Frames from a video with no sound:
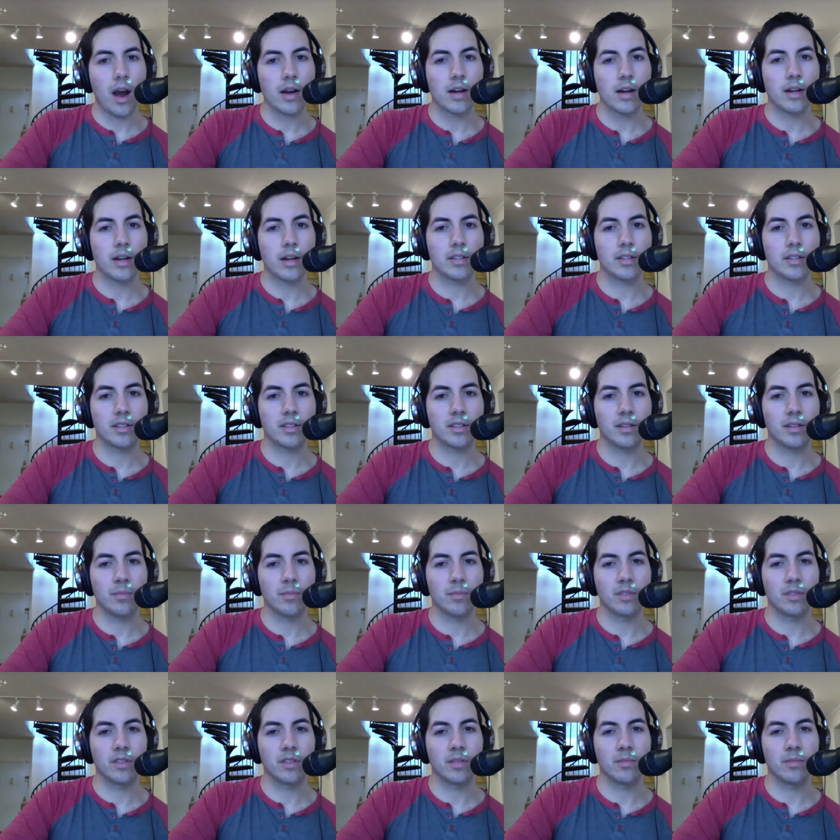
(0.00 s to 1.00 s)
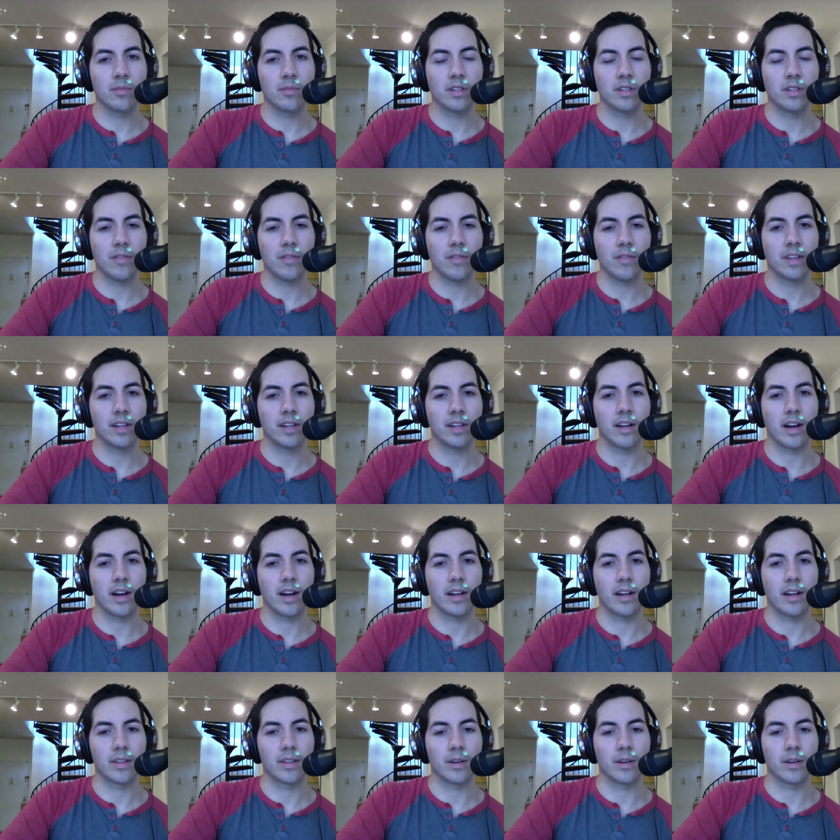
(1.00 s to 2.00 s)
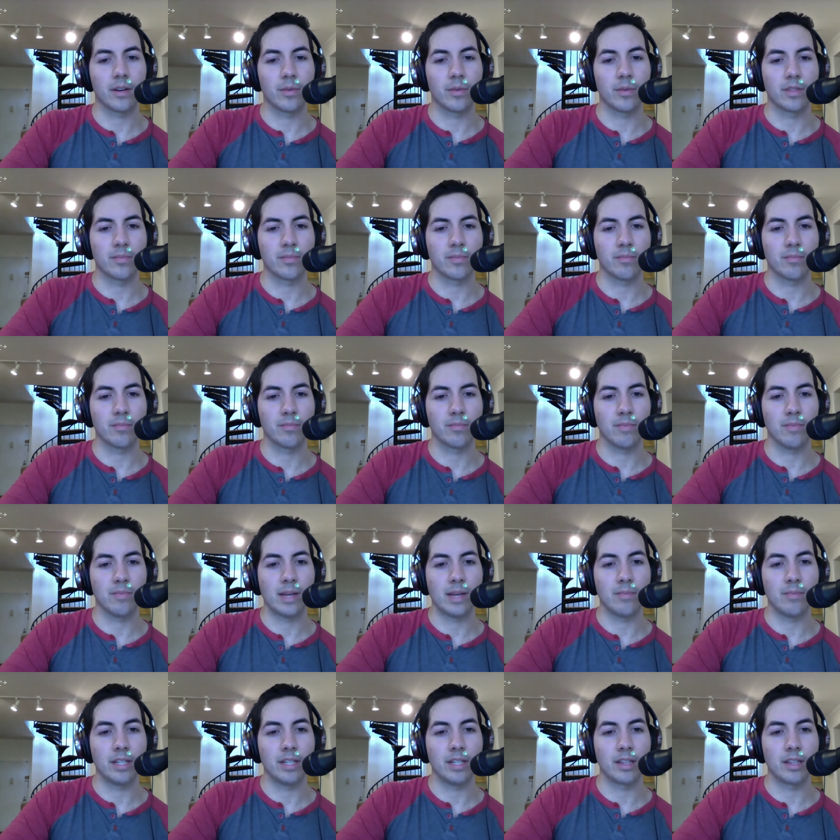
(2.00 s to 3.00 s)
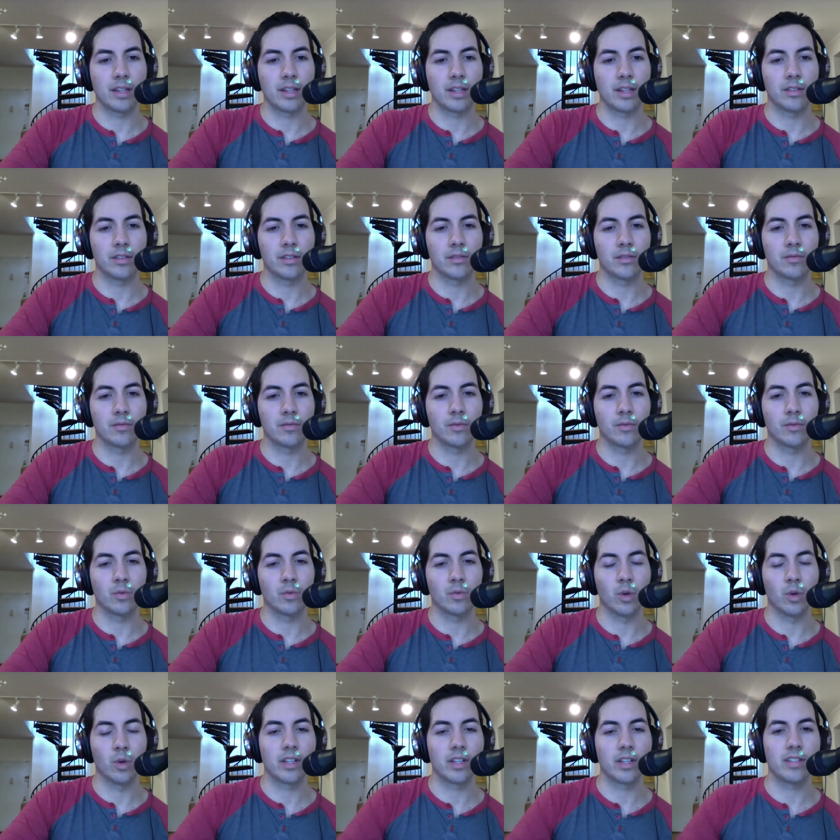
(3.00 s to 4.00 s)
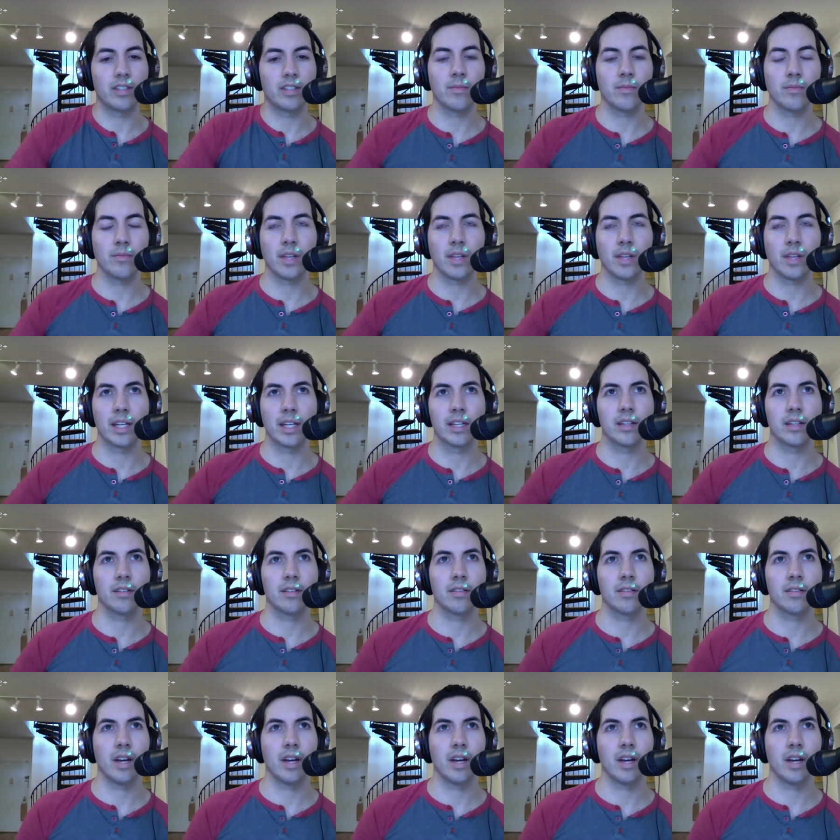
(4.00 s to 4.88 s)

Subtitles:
Some stuff that I thought was maybe a little worrisome, like